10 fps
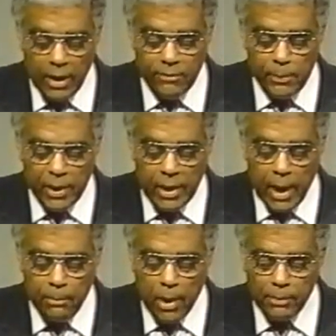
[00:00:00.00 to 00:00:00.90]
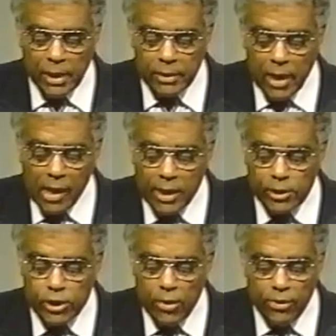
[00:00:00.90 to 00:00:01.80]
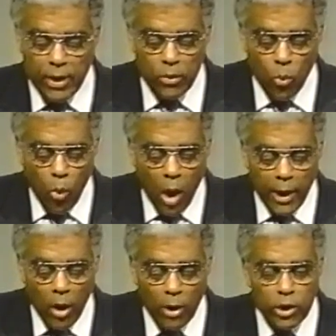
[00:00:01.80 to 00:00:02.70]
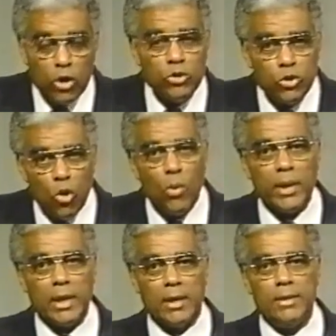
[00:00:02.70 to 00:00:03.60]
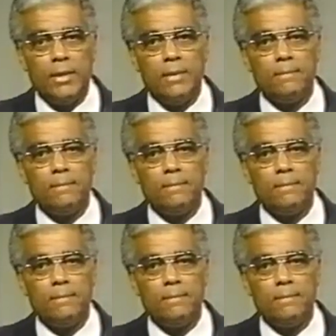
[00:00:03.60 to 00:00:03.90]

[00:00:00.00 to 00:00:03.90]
if it became public knowledge, then why are you doing it?